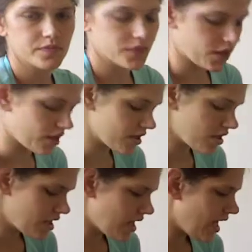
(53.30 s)
Okay?
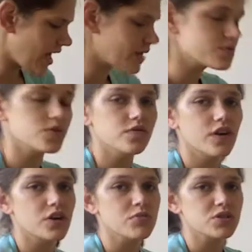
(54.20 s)
Absolute
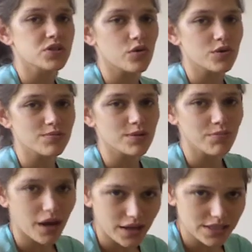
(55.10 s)
value must always be
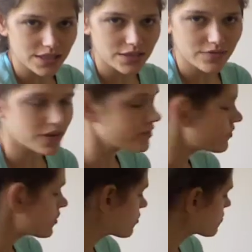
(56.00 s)
positive,
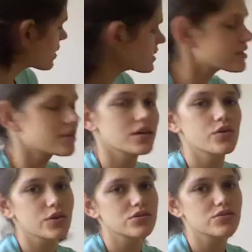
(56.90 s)
therefore we're basically
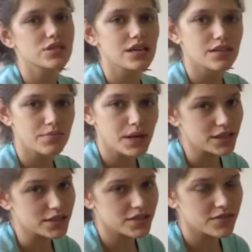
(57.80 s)
going to take the
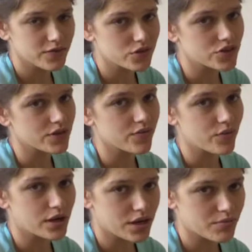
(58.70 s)
positive version of
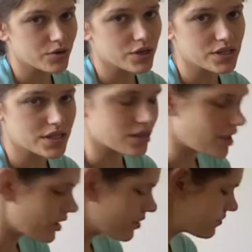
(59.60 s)
what number is in there.